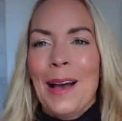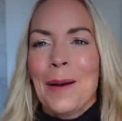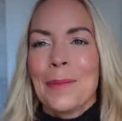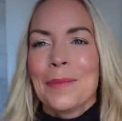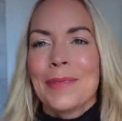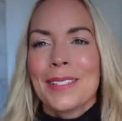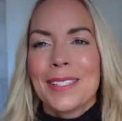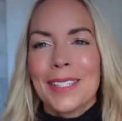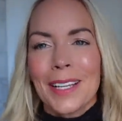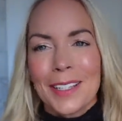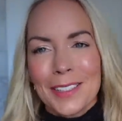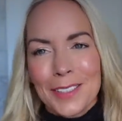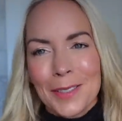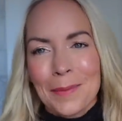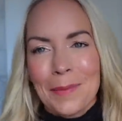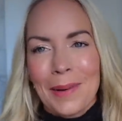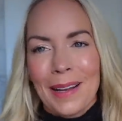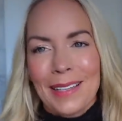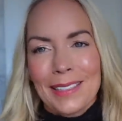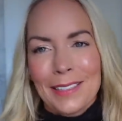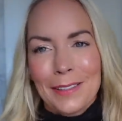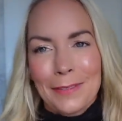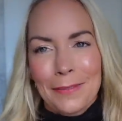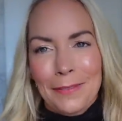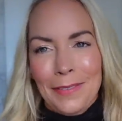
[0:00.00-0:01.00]
I'm such a
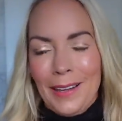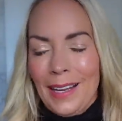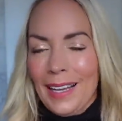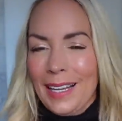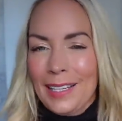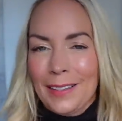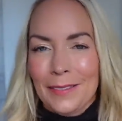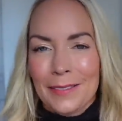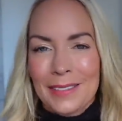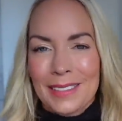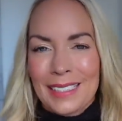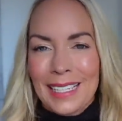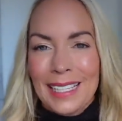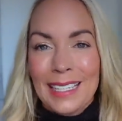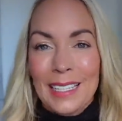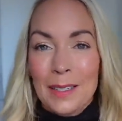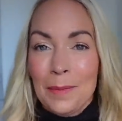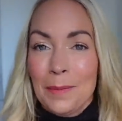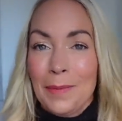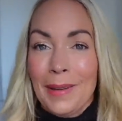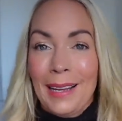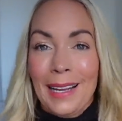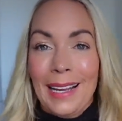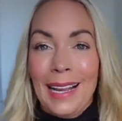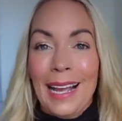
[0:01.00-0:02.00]
massive fan of Skin
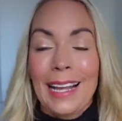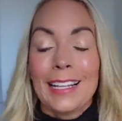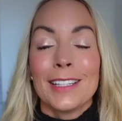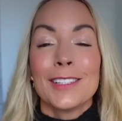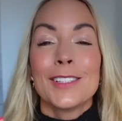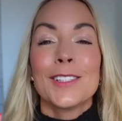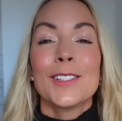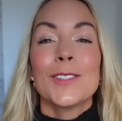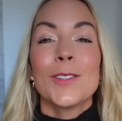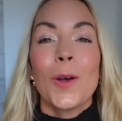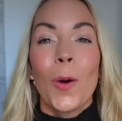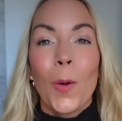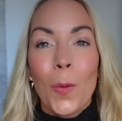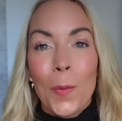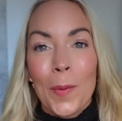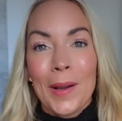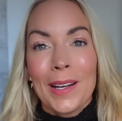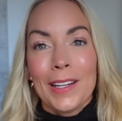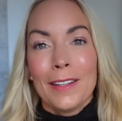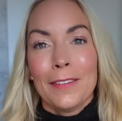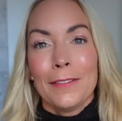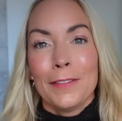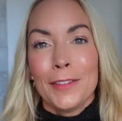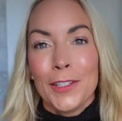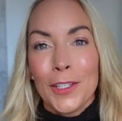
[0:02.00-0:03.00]
and Me and so
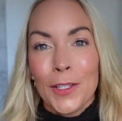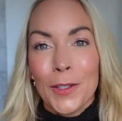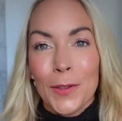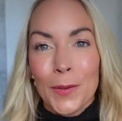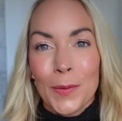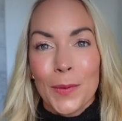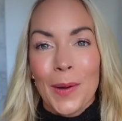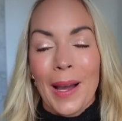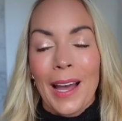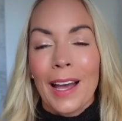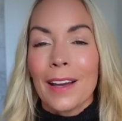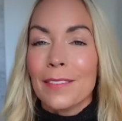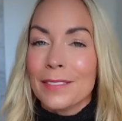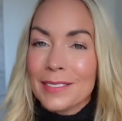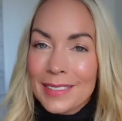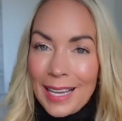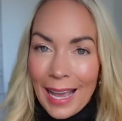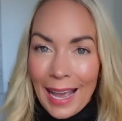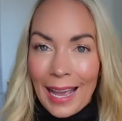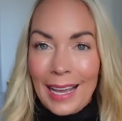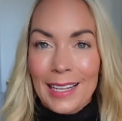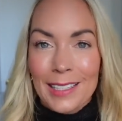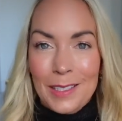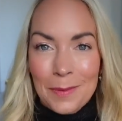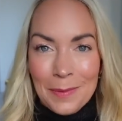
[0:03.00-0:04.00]
many of you have
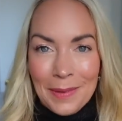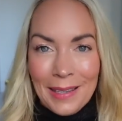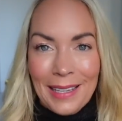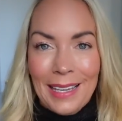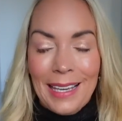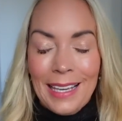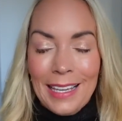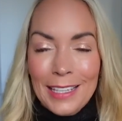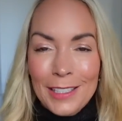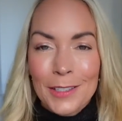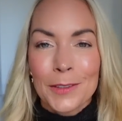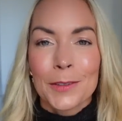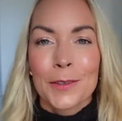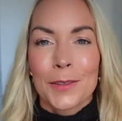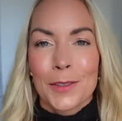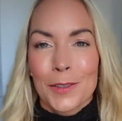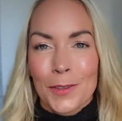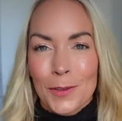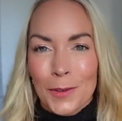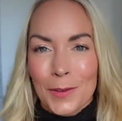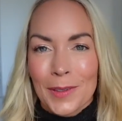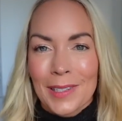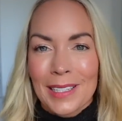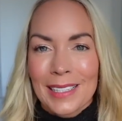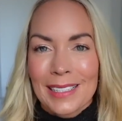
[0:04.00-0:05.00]
tagged me in your
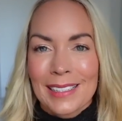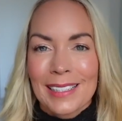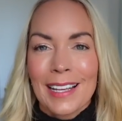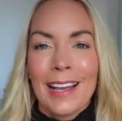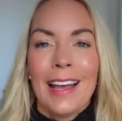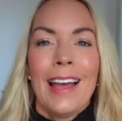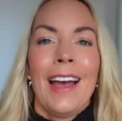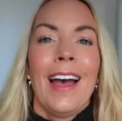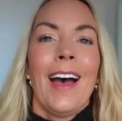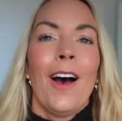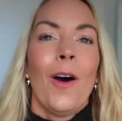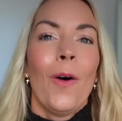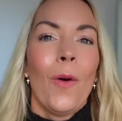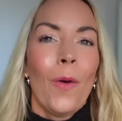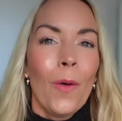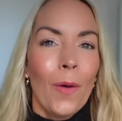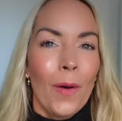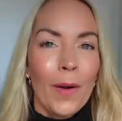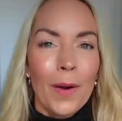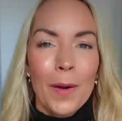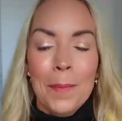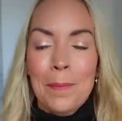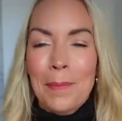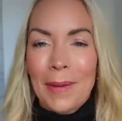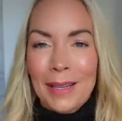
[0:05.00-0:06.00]
stories
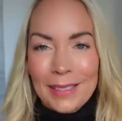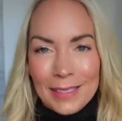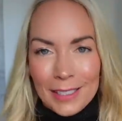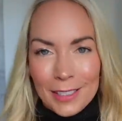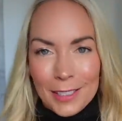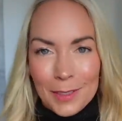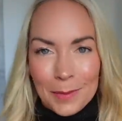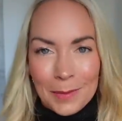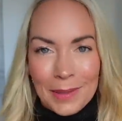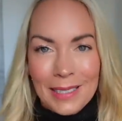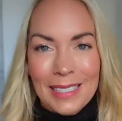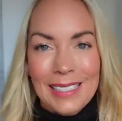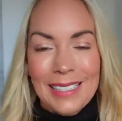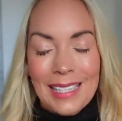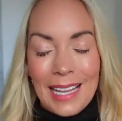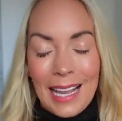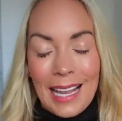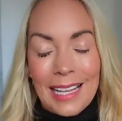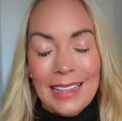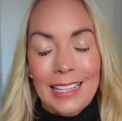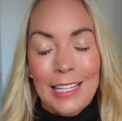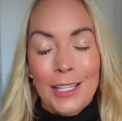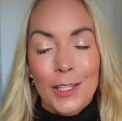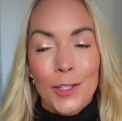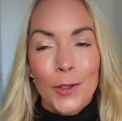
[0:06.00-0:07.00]
or messaged me
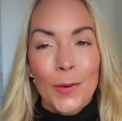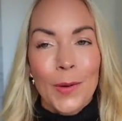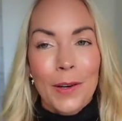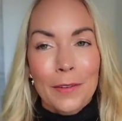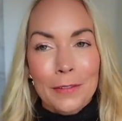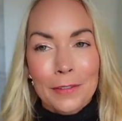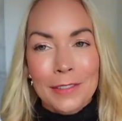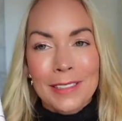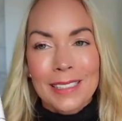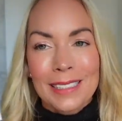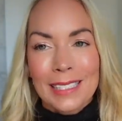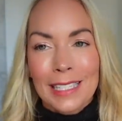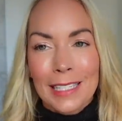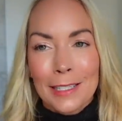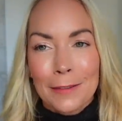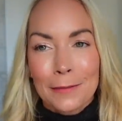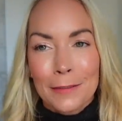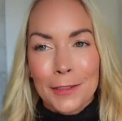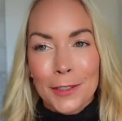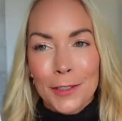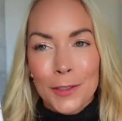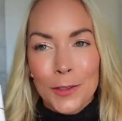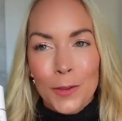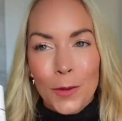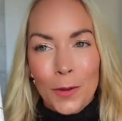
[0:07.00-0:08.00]
saying that you have
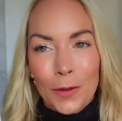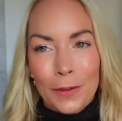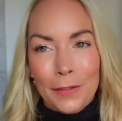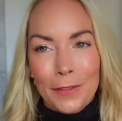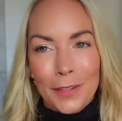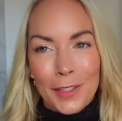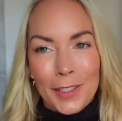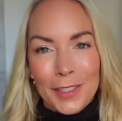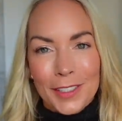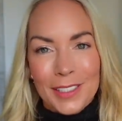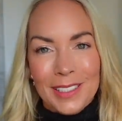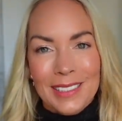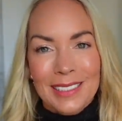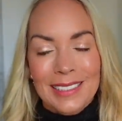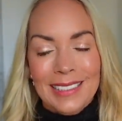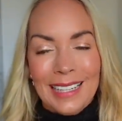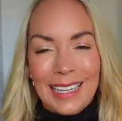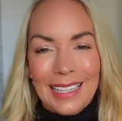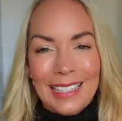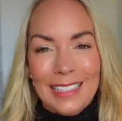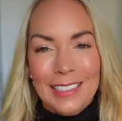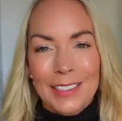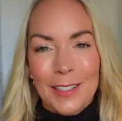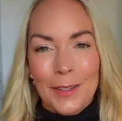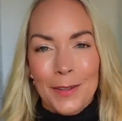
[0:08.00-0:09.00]
received your first
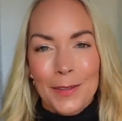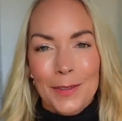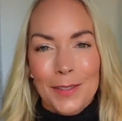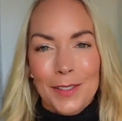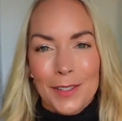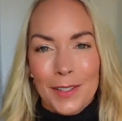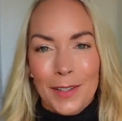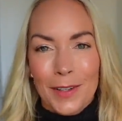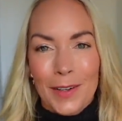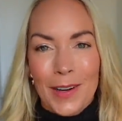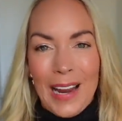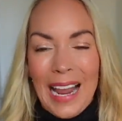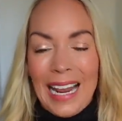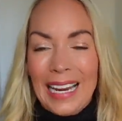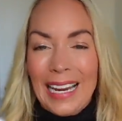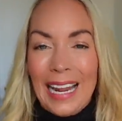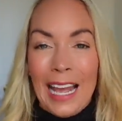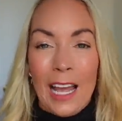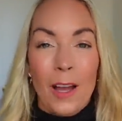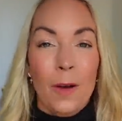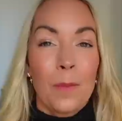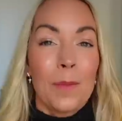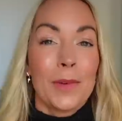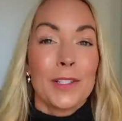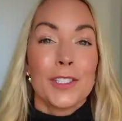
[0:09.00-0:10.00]
daily doser and
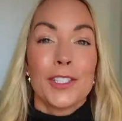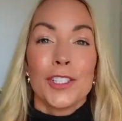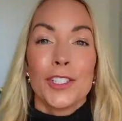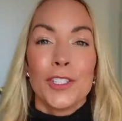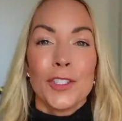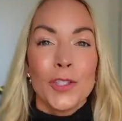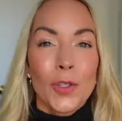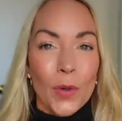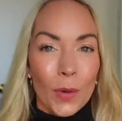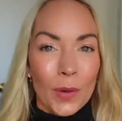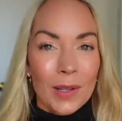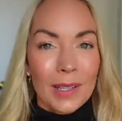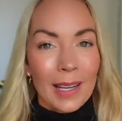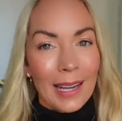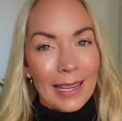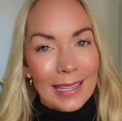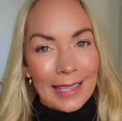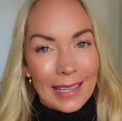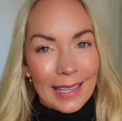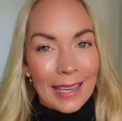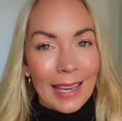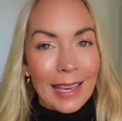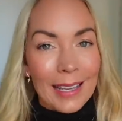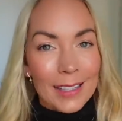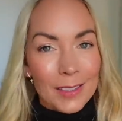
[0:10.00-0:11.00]
how much you're
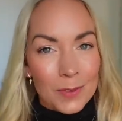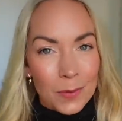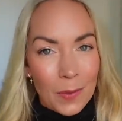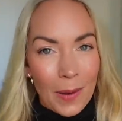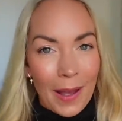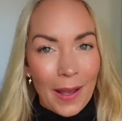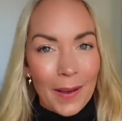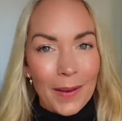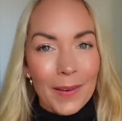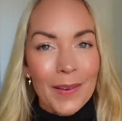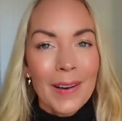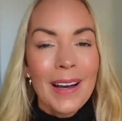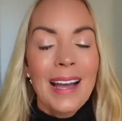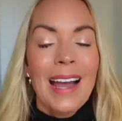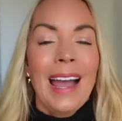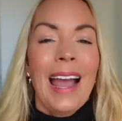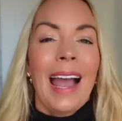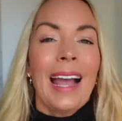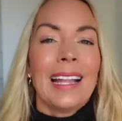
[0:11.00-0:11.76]
liking it as well.